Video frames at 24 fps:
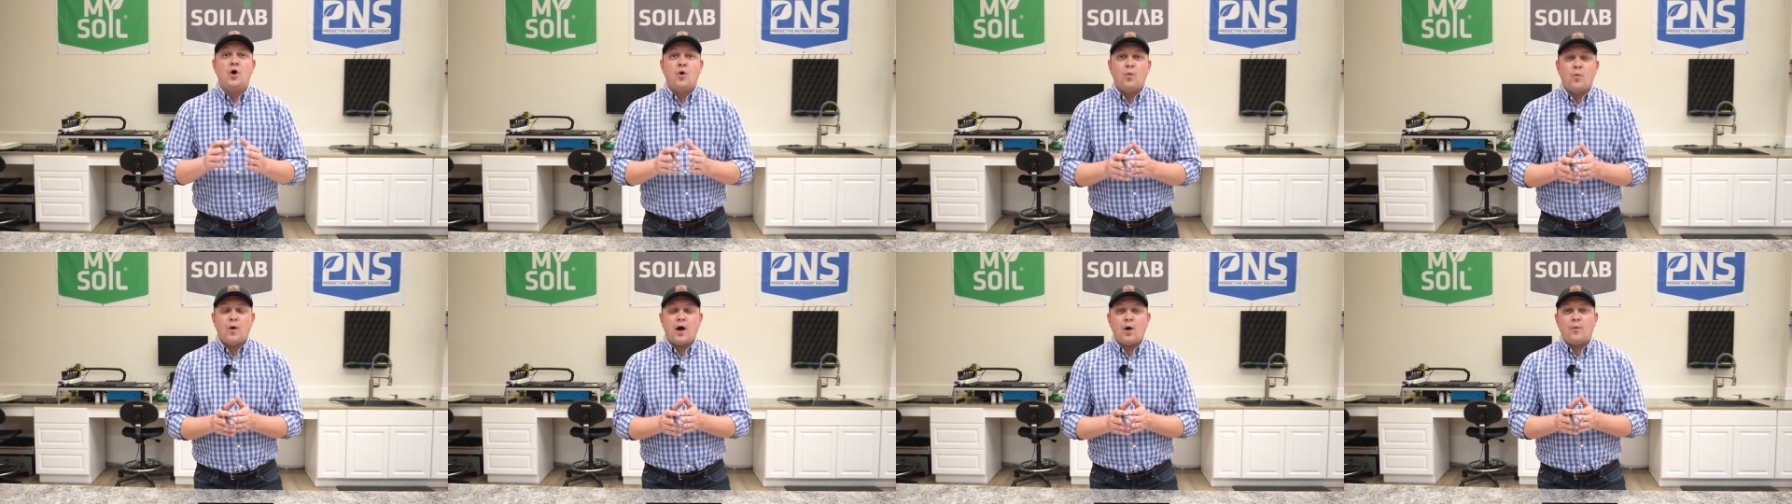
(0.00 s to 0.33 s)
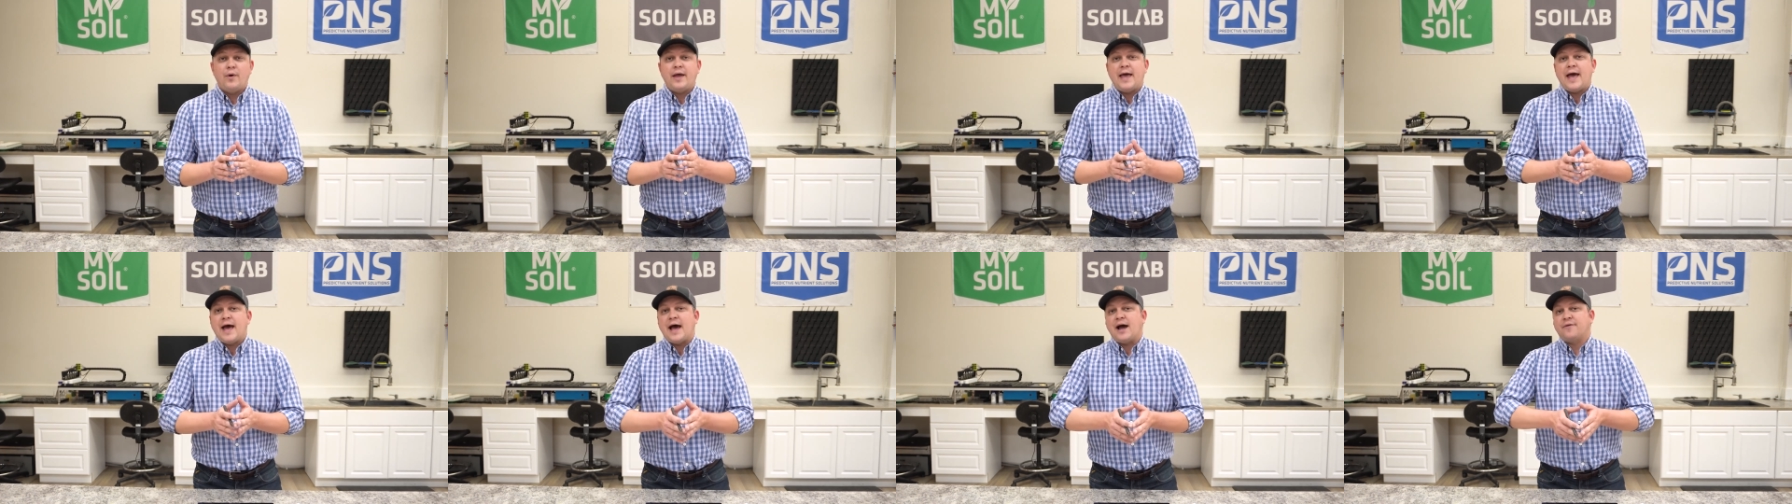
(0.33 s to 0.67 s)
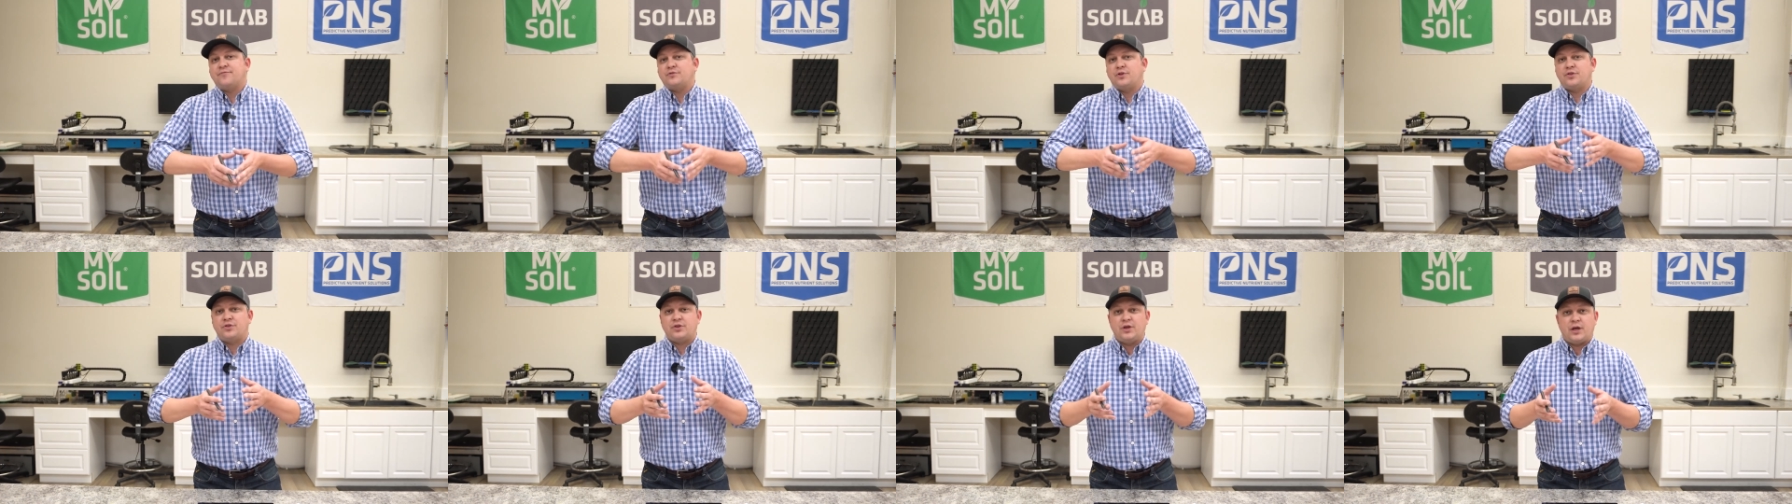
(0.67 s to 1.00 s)
Well, we
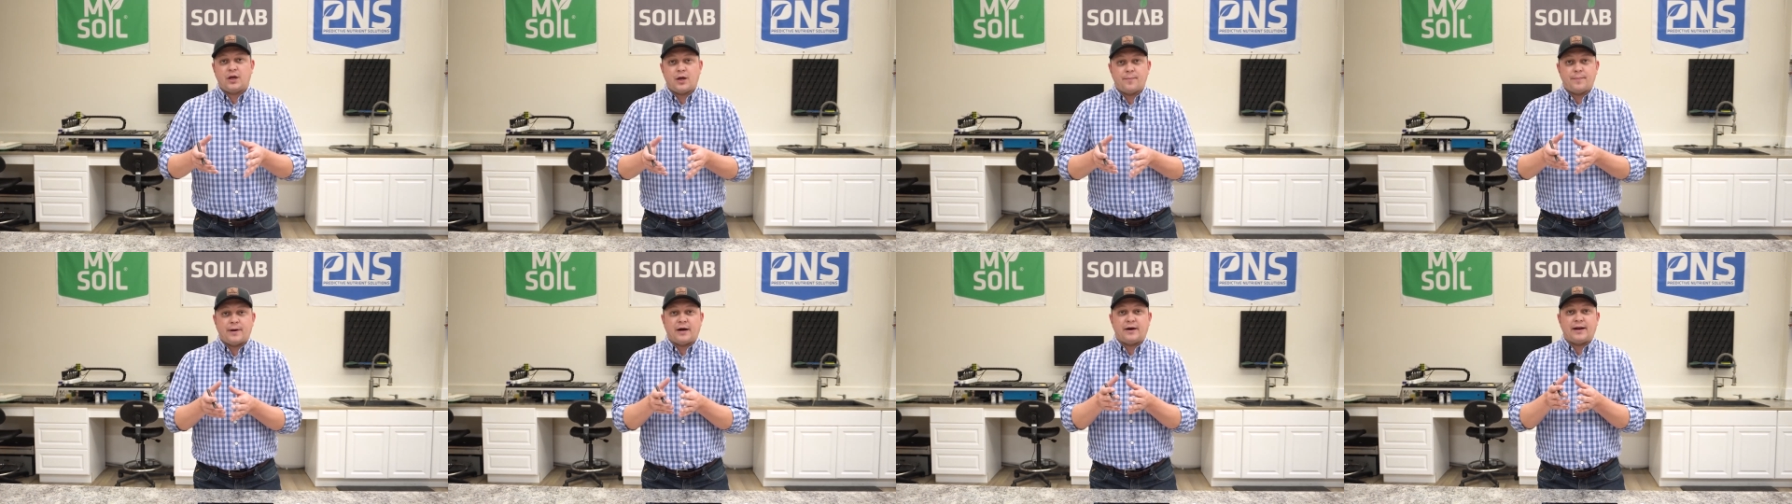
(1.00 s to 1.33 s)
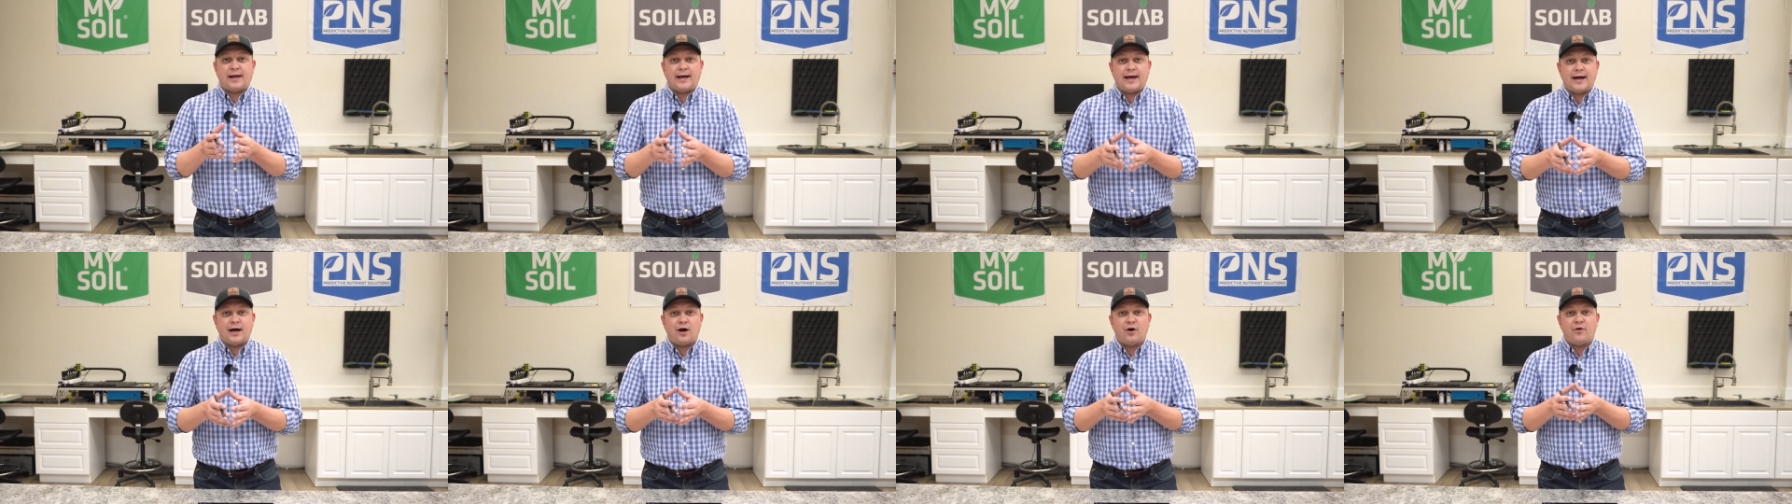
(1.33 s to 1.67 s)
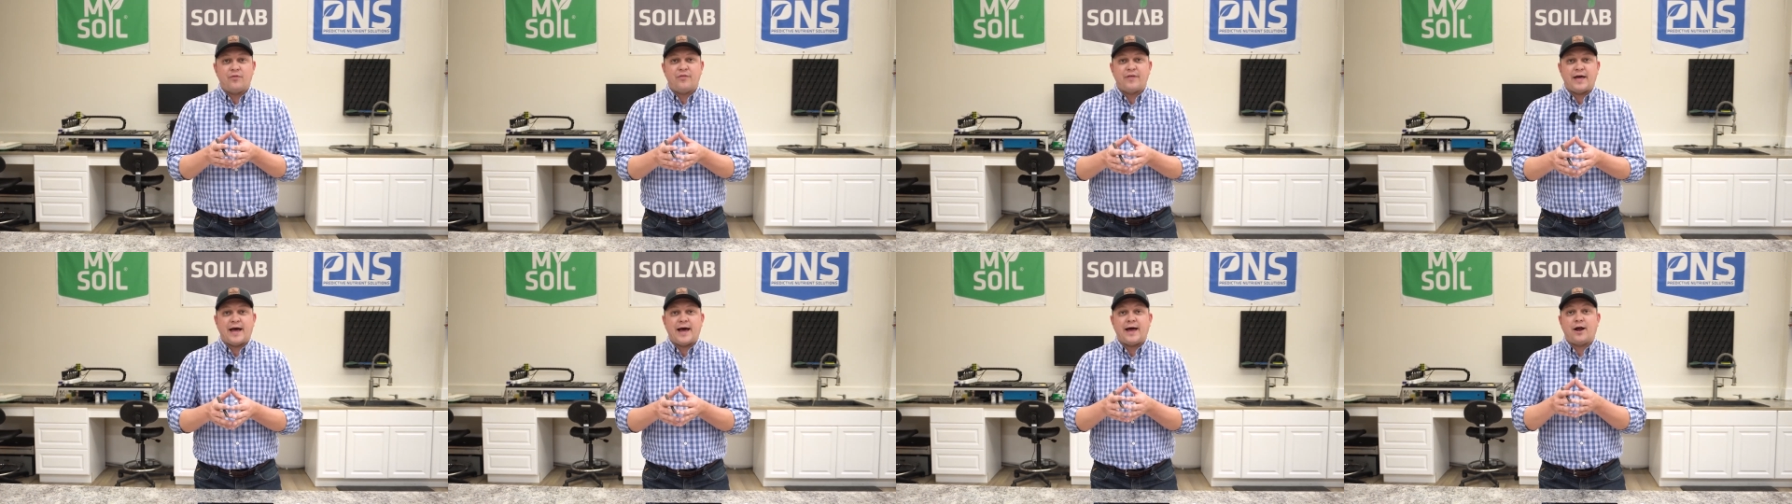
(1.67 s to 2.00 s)
have to think about
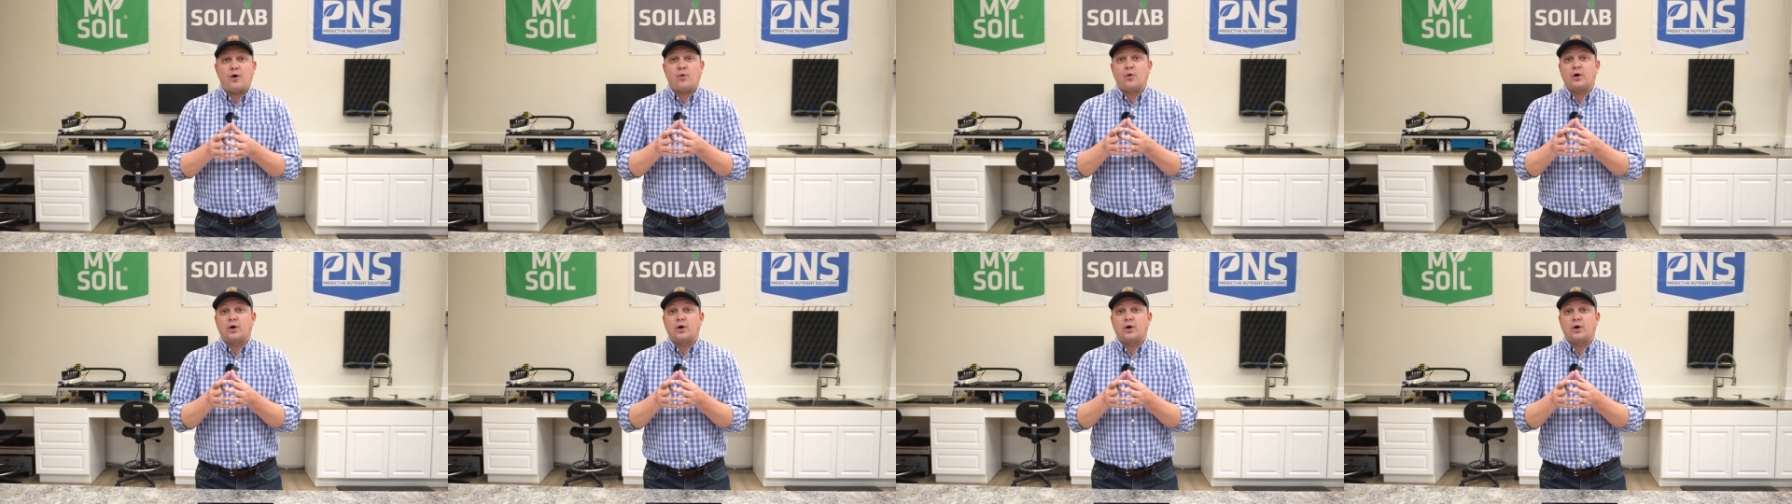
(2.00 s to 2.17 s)
how that